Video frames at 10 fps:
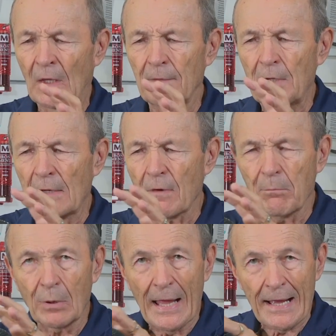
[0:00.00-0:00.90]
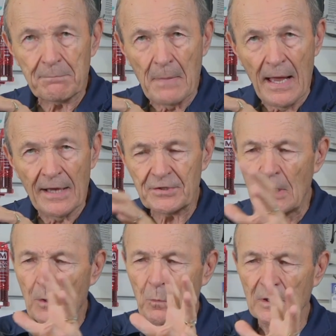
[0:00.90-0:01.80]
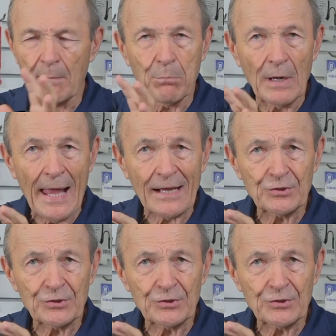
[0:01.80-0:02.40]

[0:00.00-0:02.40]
if you have a black mask with a black